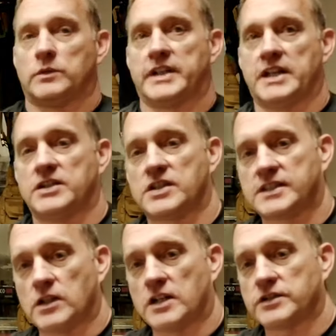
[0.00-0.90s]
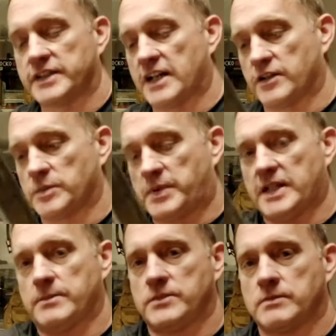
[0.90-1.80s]
Went ahead and just locked her down in the
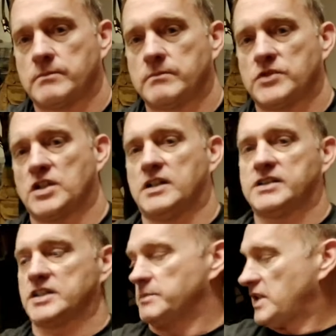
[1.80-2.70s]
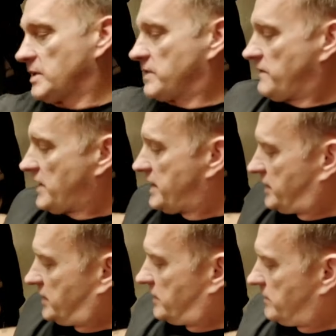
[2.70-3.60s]
pipe jaws in the bottom of the
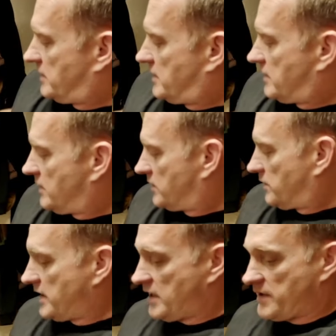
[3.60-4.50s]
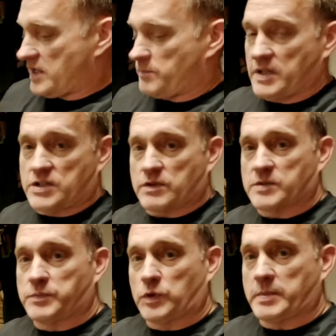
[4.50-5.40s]
vise. So now that
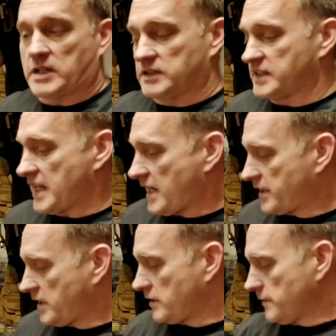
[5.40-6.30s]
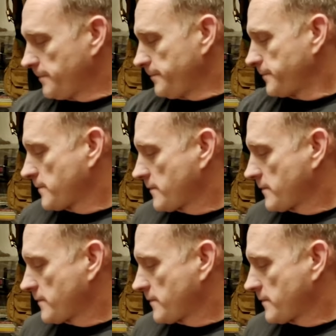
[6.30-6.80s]
Bentress full barrel is out of here.